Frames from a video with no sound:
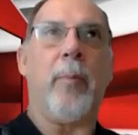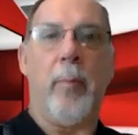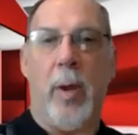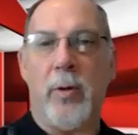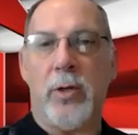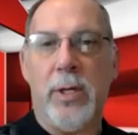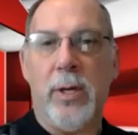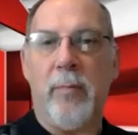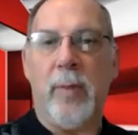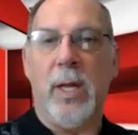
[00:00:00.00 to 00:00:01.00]

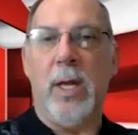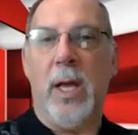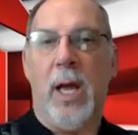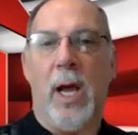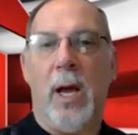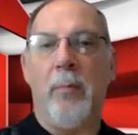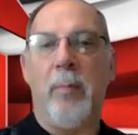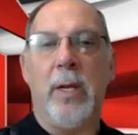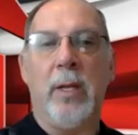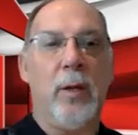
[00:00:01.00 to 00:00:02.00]
membership,
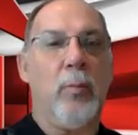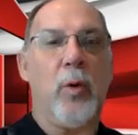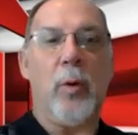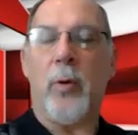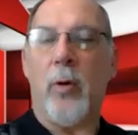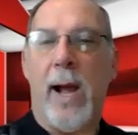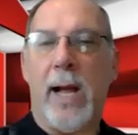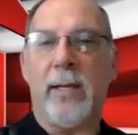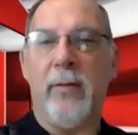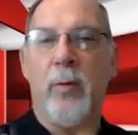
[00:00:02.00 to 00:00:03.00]
be a little more
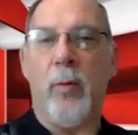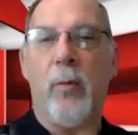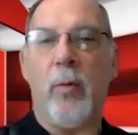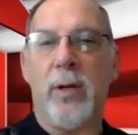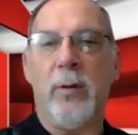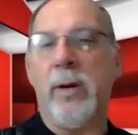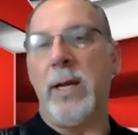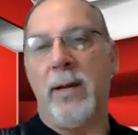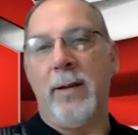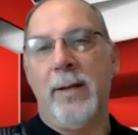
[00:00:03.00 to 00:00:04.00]
proactive in what we're
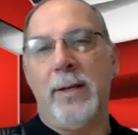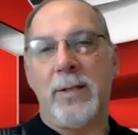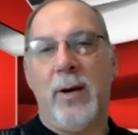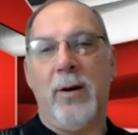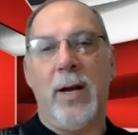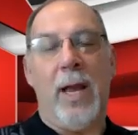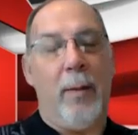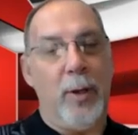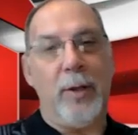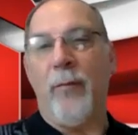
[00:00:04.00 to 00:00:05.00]
doing. So, and I'm
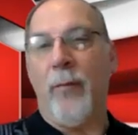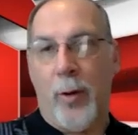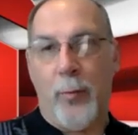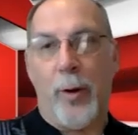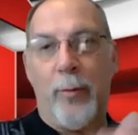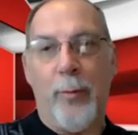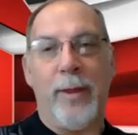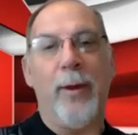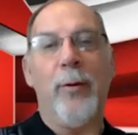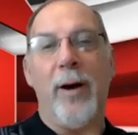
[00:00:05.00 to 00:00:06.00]
looking forward to working with
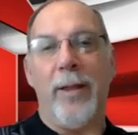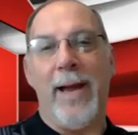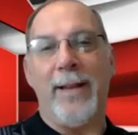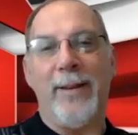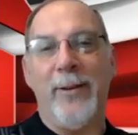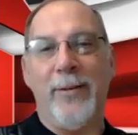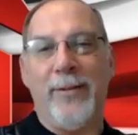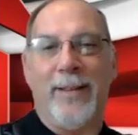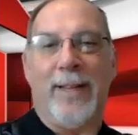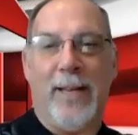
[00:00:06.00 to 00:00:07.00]
you on that too.
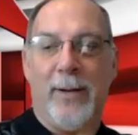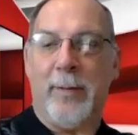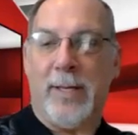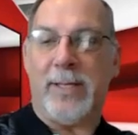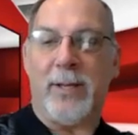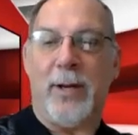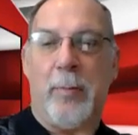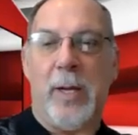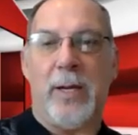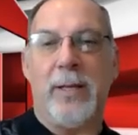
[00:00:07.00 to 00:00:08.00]
And this is going to
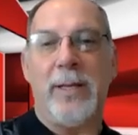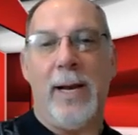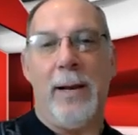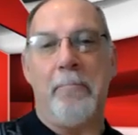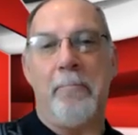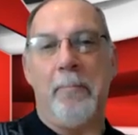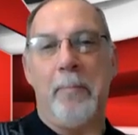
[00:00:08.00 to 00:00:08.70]
be a good time.